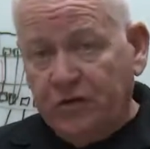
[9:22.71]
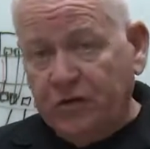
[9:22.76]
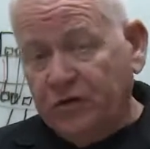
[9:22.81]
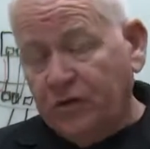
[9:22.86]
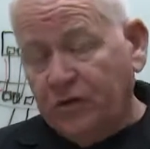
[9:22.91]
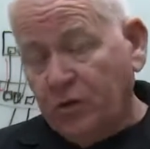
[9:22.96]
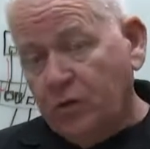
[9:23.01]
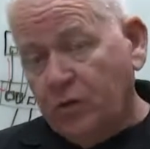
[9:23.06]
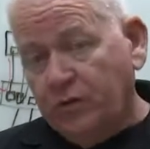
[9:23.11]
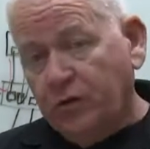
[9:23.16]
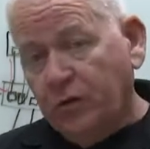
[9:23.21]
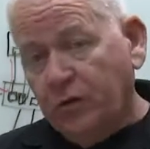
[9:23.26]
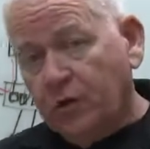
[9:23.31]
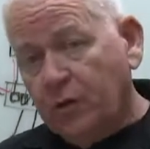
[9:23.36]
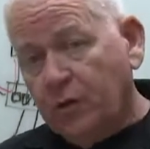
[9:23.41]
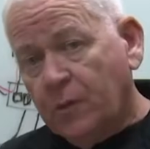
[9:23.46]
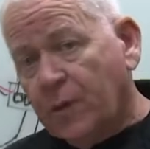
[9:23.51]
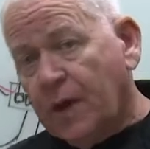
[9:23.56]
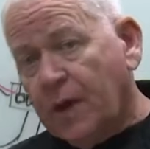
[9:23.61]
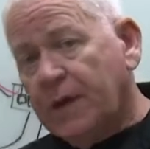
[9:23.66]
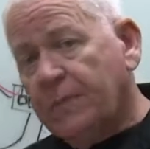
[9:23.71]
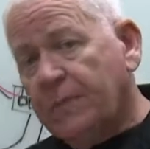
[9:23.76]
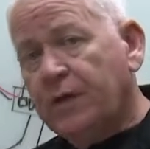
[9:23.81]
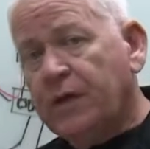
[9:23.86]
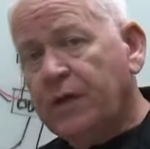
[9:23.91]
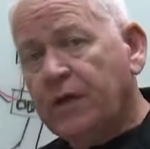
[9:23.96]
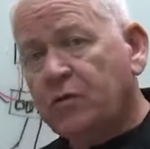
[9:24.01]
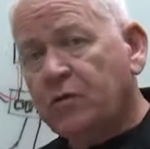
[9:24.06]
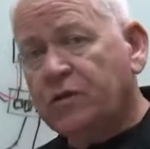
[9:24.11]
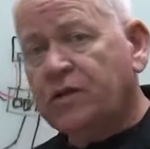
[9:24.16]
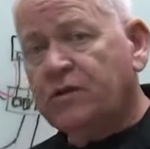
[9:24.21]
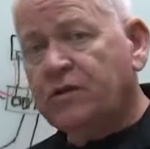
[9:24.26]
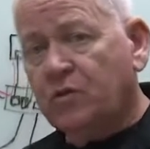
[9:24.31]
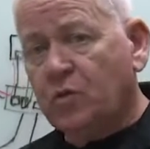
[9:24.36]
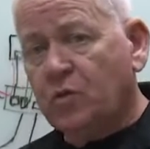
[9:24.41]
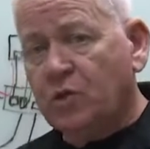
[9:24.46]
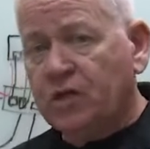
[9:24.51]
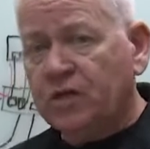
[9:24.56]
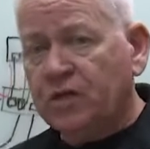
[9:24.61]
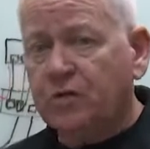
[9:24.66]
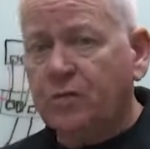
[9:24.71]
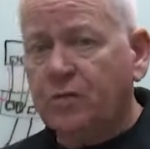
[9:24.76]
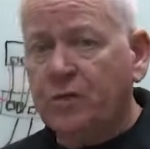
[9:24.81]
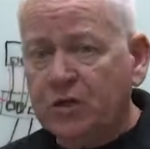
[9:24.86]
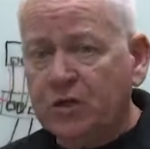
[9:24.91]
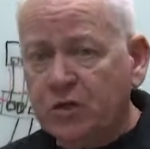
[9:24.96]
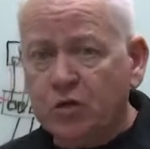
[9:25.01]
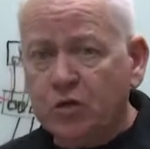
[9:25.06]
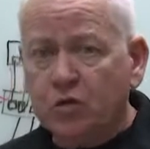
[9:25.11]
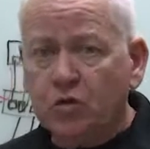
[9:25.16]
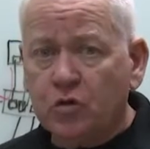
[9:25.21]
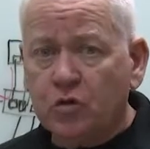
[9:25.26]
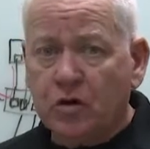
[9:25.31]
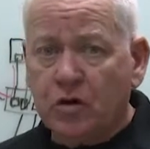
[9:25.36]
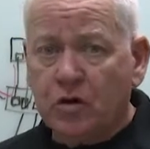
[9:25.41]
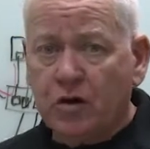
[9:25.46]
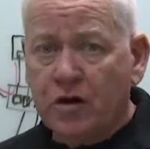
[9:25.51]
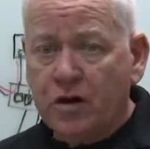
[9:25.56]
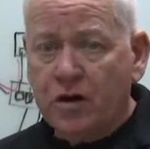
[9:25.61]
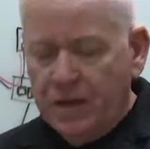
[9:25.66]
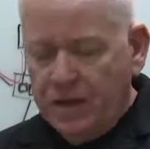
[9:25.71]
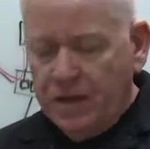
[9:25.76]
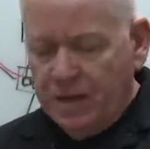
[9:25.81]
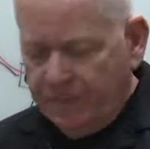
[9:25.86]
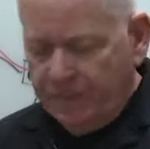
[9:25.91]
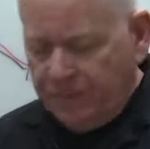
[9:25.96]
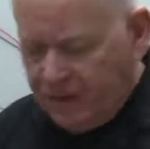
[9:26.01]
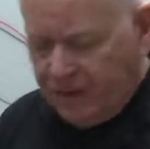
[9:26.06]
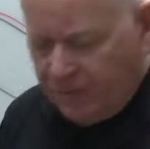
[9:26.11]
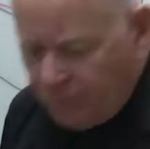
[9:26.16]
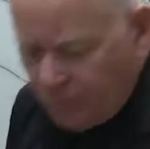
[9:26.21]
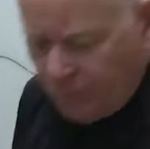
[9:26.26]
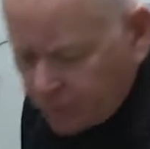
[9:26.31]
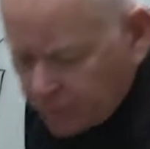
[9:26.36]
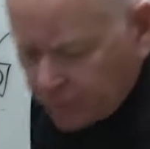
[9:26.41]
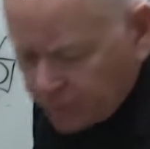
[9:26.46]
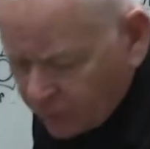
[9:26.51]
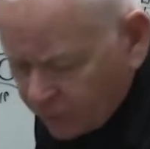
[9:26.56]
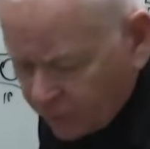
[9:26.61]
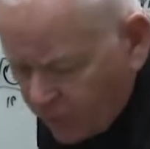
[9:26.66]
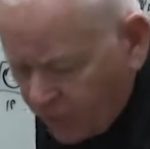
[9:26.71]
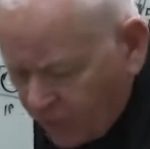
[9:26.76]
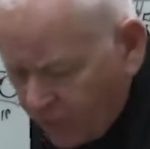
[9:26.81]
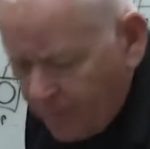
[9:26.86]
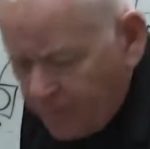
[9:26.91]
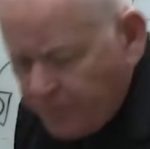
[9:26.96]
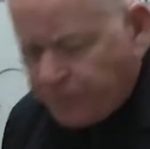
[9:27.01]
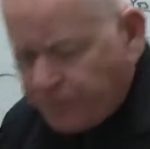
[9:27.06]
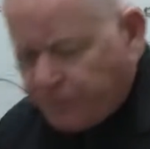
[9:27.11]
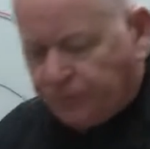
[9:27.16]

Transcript: So if you're going to buy a PoE switch, make sure that first of all,